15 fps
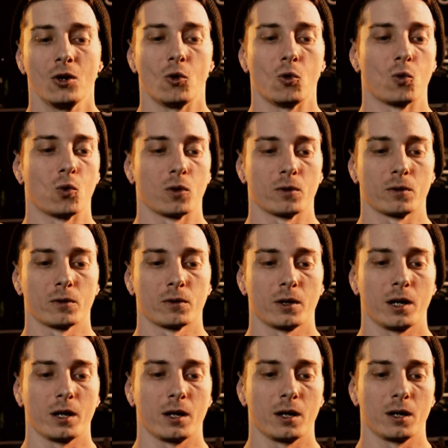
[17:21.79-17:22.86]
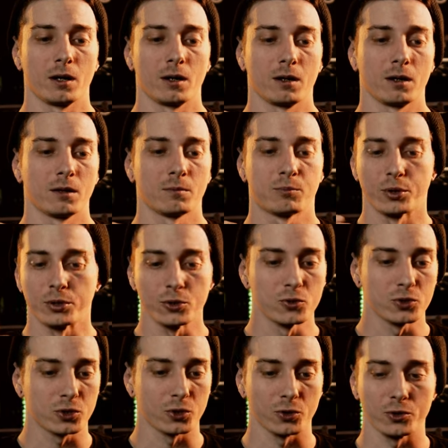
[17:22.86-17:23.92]
or uh,
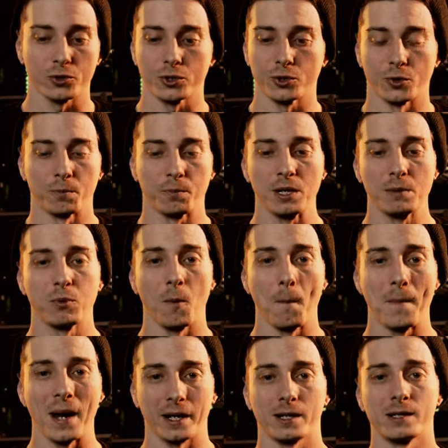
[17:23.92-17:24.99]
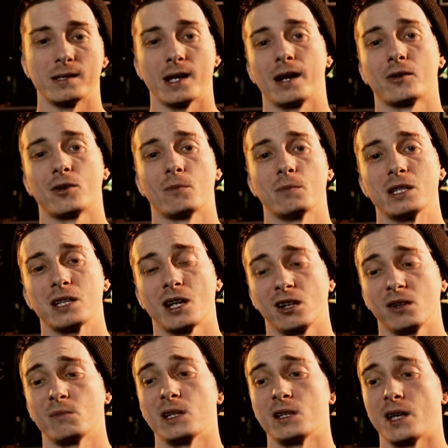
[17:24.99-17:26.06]
producers or people bearing down on me
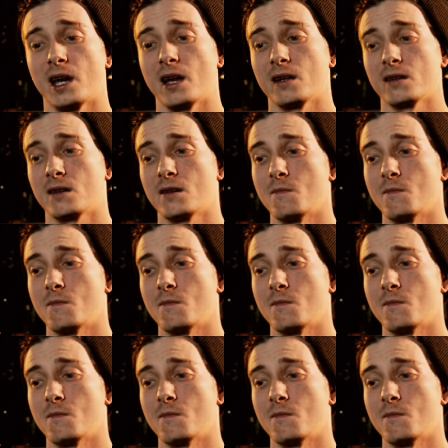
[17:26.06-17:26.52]
telling me that